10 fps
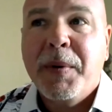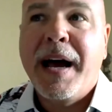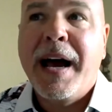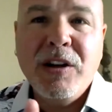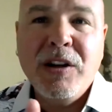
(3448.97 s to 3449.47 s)

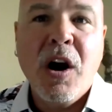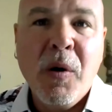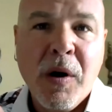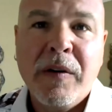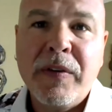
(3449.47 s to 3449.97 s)
but i
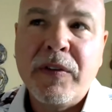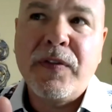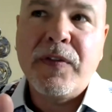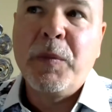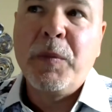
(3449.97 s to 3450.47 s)
know of a
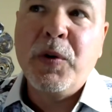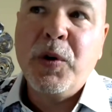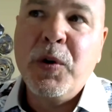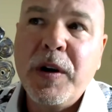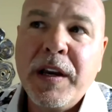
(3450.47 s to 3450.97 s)
firm
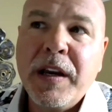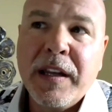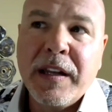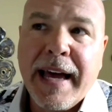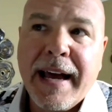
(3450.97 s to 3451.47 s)
who
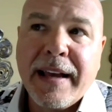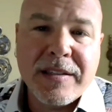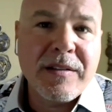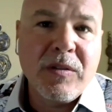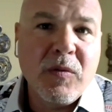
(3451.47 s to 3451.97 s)
in the last